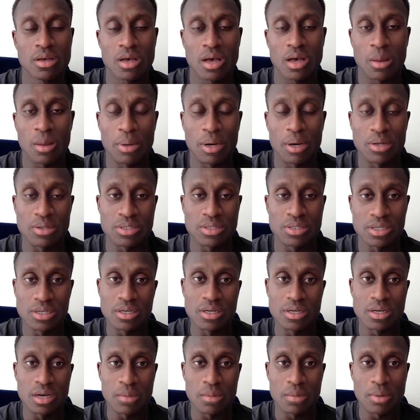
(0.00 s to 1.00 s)
about
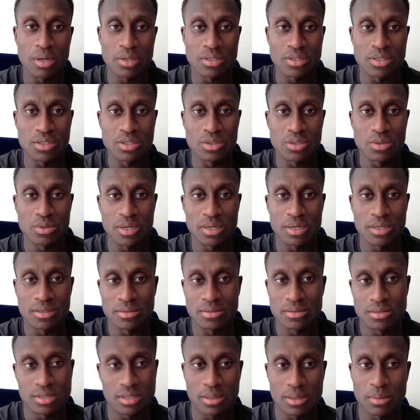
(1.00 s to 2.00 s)
to do,
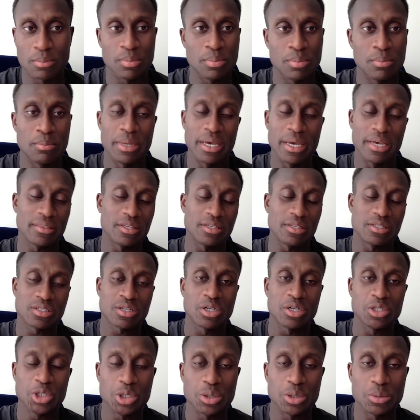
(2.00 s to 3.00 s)
and to make this
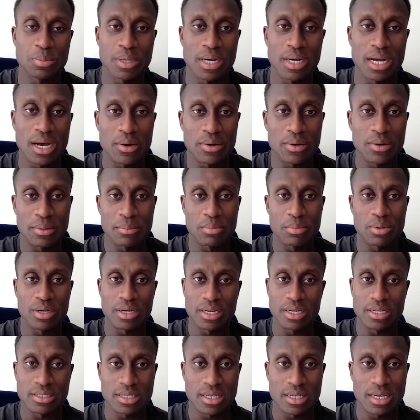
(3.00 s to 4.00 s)
country proud and bring
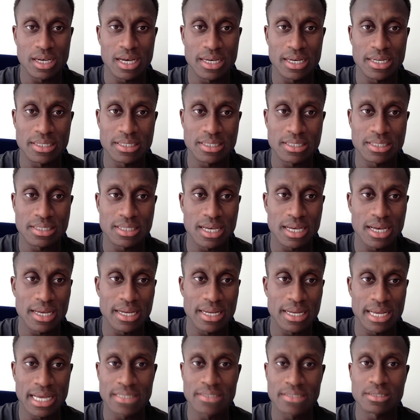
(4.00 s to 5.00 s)
it to heights that
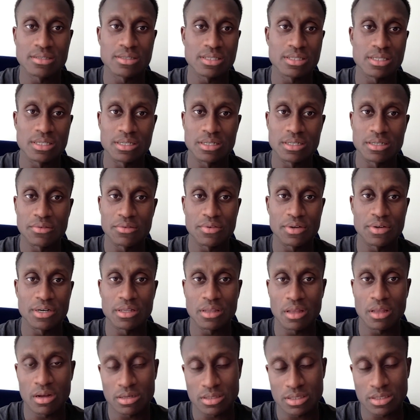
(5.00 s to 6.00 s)
it hasn't seen in a very
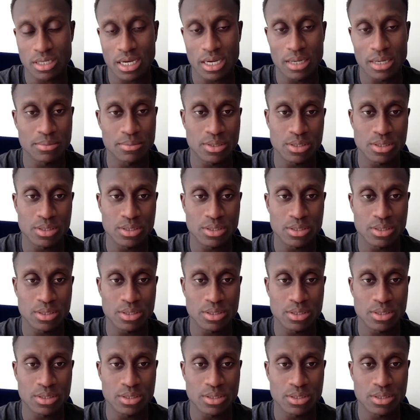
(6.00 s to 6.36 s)
long time.